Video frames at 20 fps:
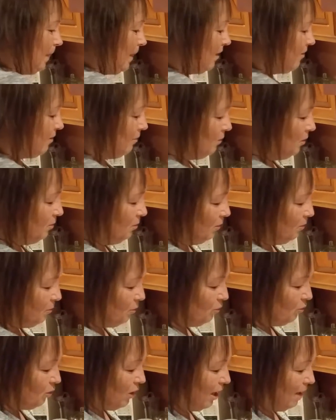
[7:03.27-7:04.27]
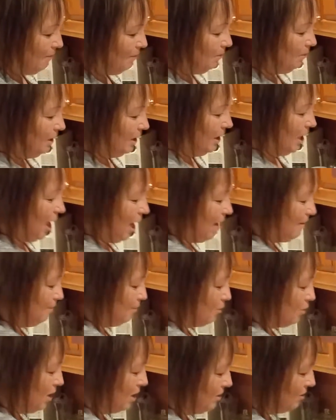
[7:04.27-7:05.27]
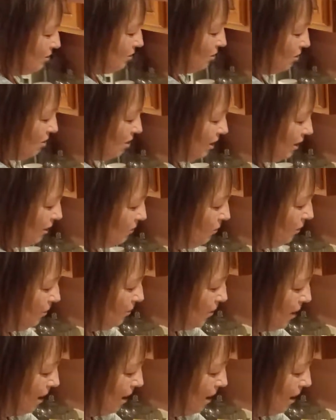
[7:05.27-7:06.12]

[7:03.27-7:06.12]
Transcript: then we would probably not press the garlic, we'd